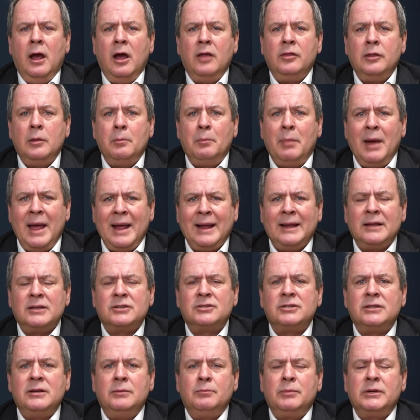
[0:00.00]
and the
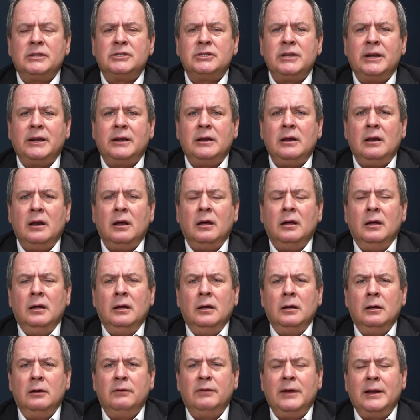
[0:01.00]
banks in particular
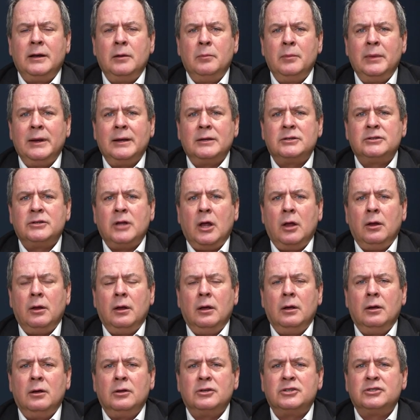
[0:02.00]
have had a mixed
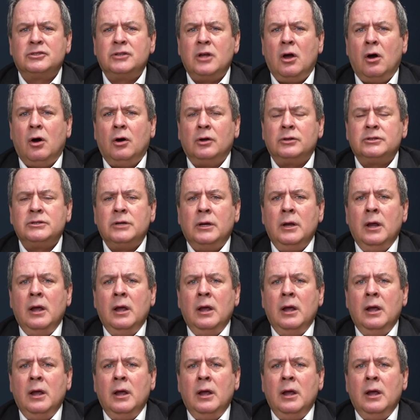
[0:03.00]
start.